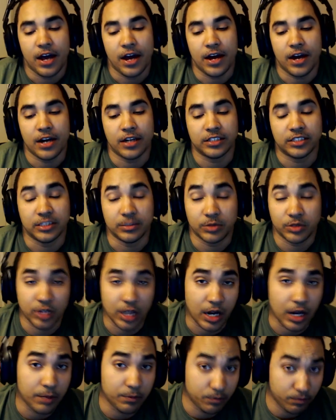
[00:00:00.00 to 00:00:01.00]
uh,
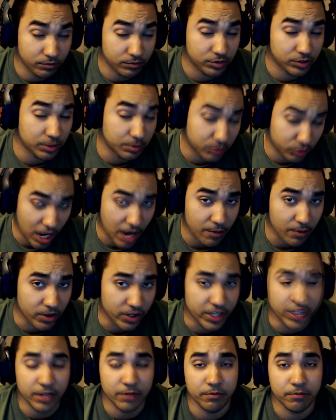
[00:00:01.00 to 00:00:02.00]
subscribe subscriber
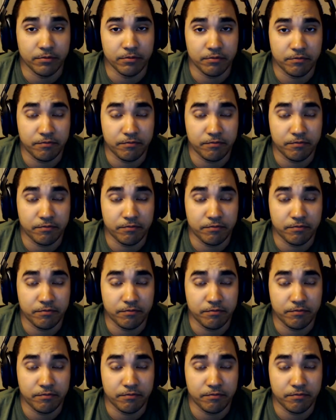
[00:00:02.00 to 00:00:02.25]
hit